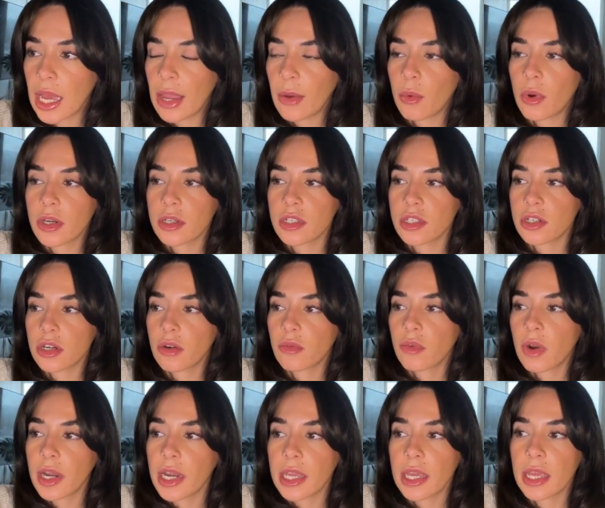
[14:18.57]
I want to start
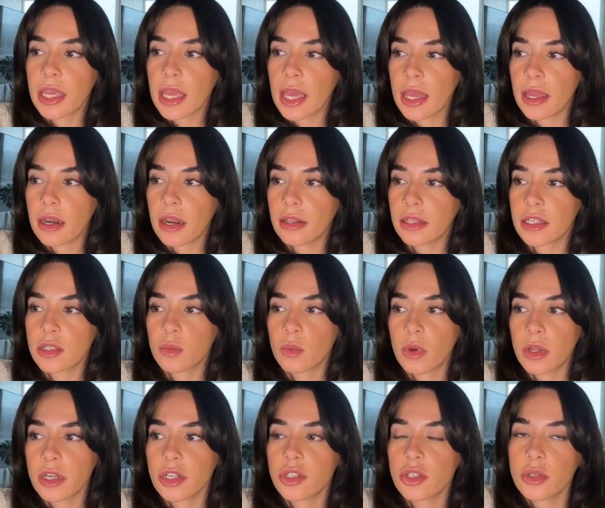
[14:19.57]
running again at least
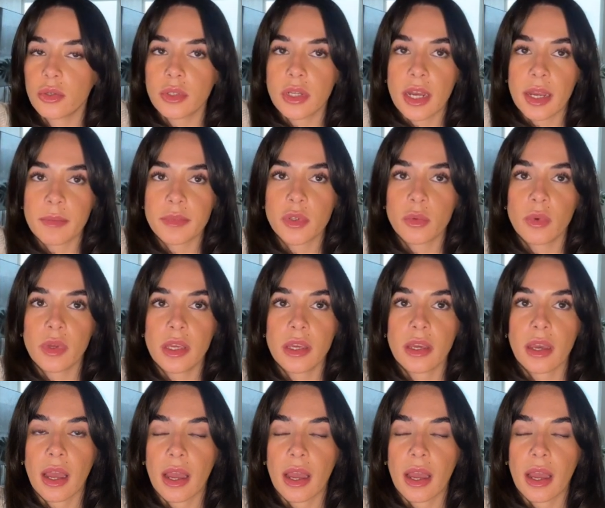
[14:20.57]
1 to 2 times a week.